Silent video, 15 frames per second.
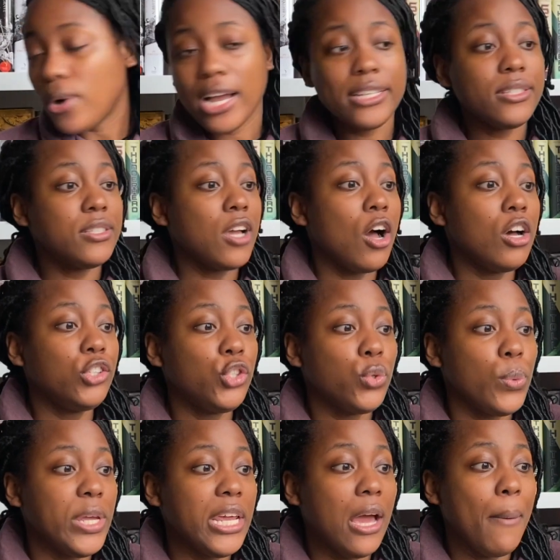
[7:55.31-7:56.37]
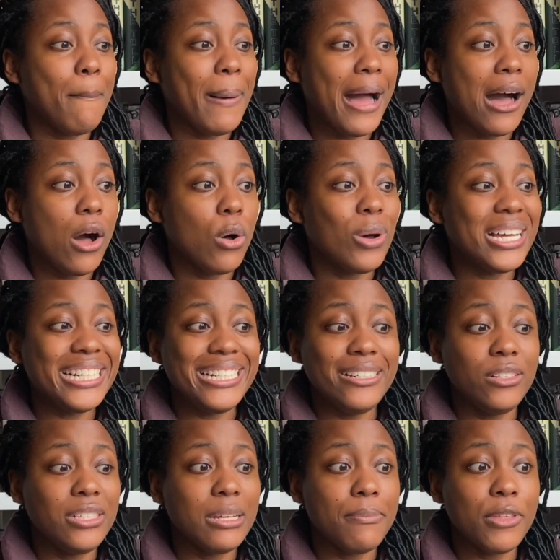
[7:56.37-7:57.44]
I saw a tweet about
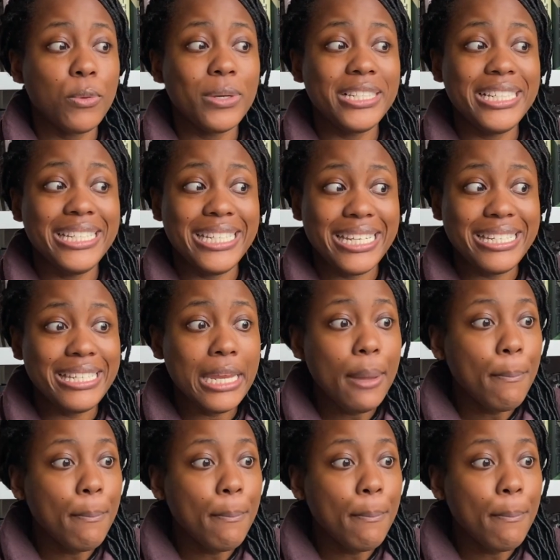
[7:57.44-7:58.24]
something with Disney